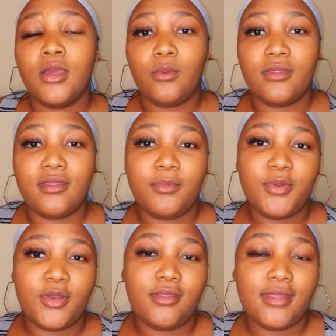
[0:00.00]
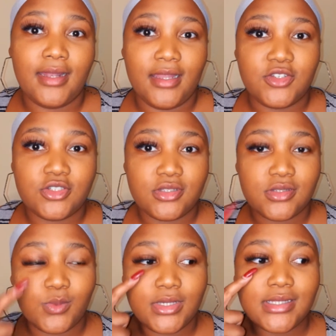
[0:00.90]
when they put on their lashes,
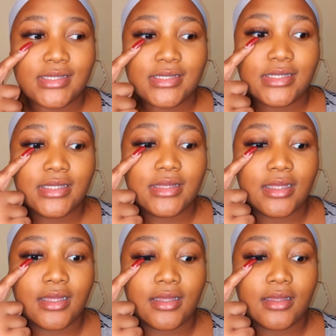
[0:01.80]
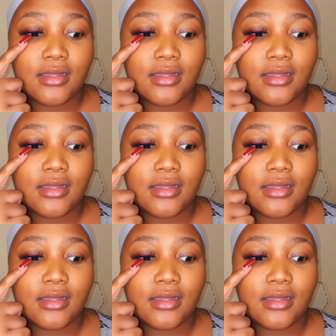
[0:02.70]
we can see the